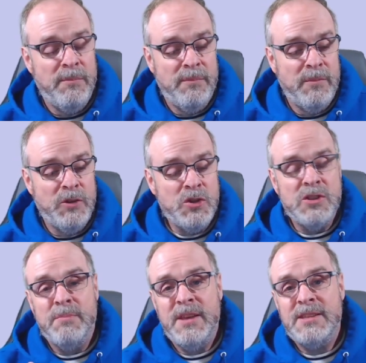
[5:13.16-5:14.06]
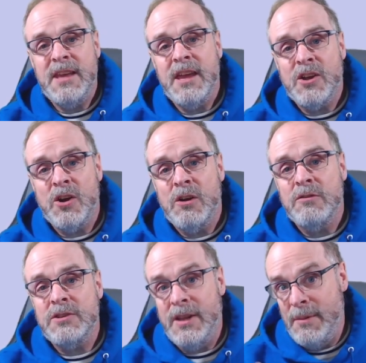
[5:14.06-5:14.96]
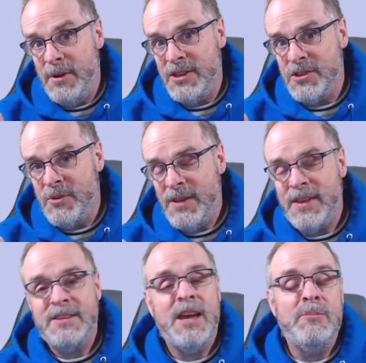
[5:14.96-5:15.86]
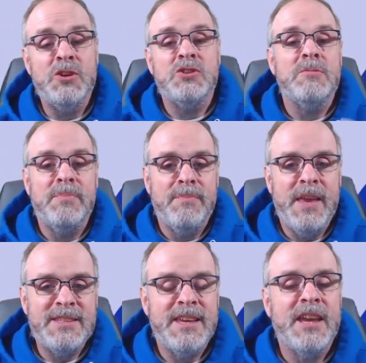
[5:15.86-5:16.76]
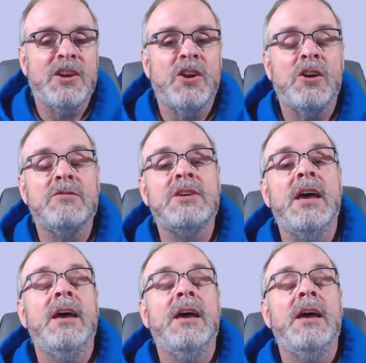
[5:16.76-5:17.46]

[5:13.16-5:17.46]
Using the Bezier curves, and I pronounced it right that time, using the Bezier curves,